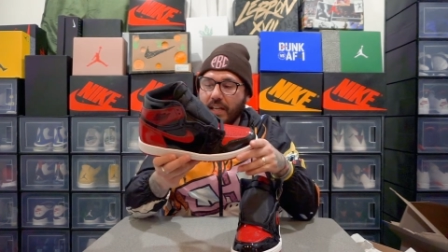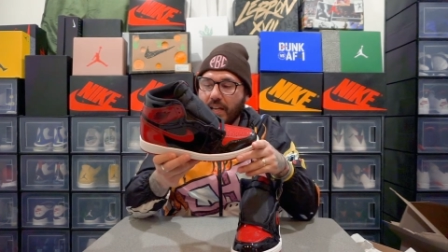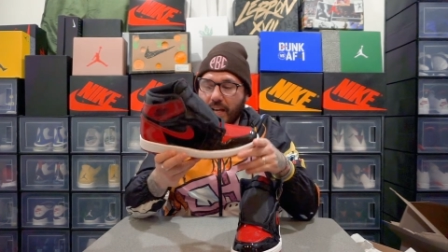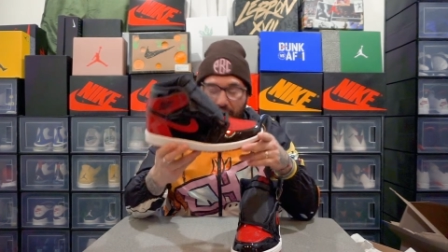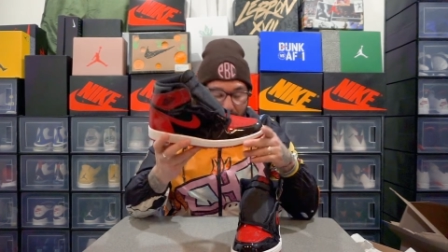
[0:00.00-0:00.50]

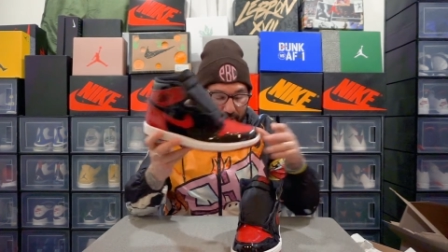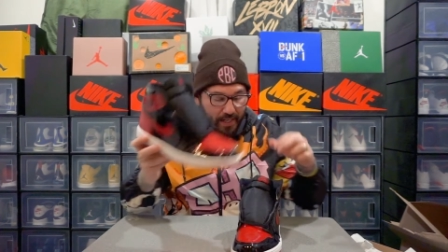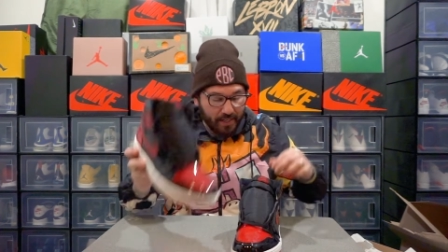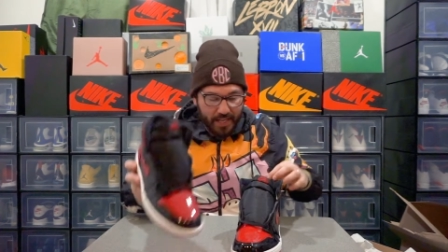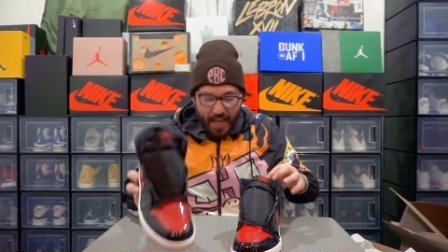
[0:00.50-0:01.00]
But
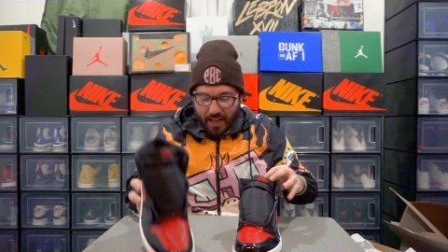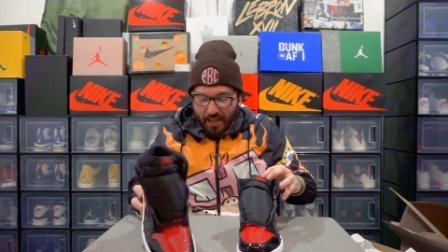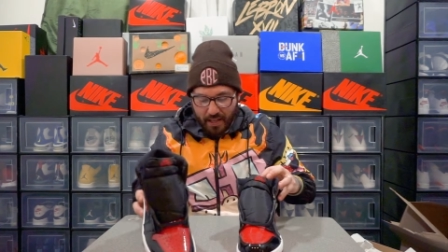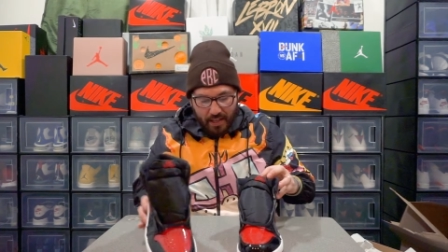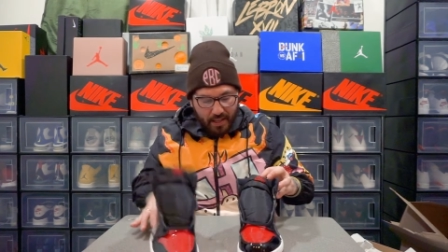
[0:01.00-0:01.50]
yeah,
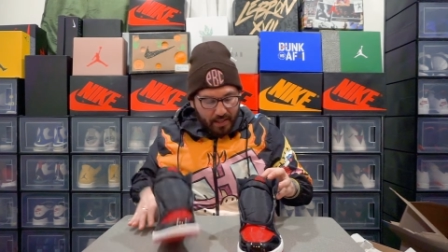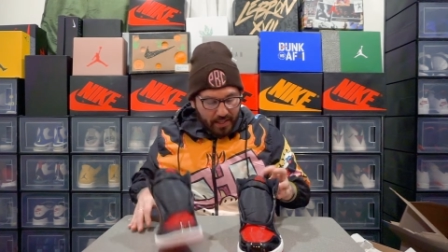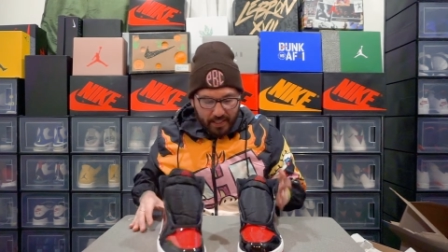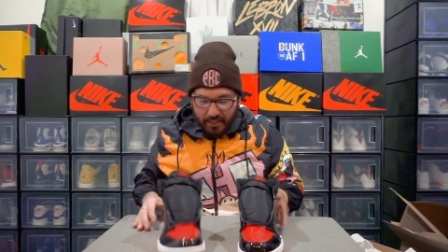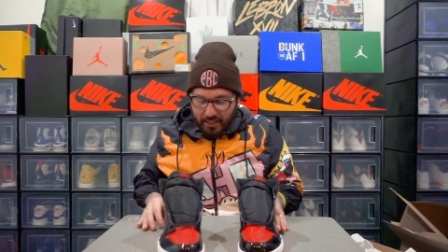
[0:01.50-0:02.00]

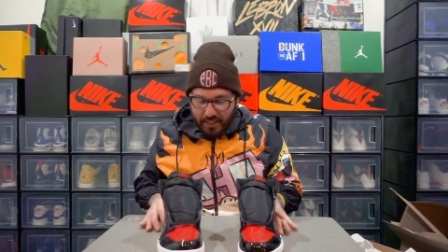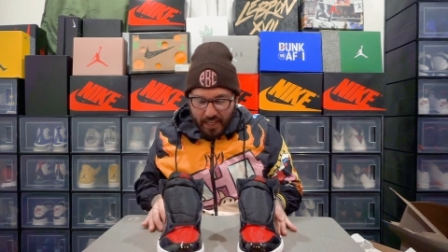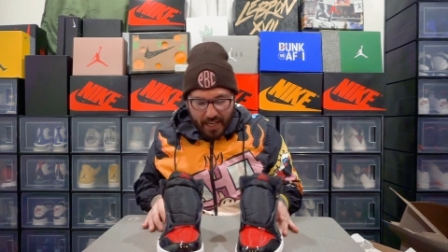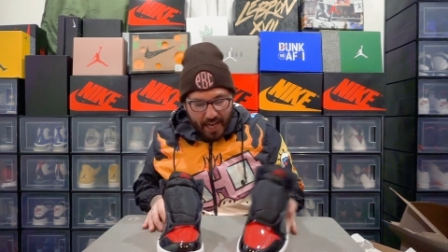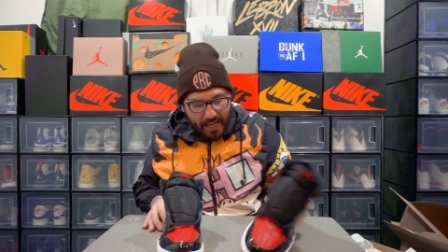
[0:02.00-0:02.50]
this is
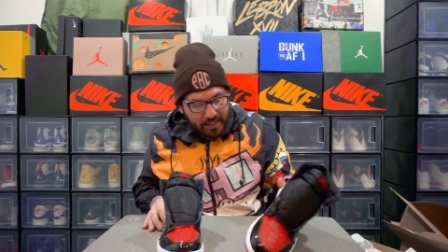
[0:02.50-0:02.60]
it, guys.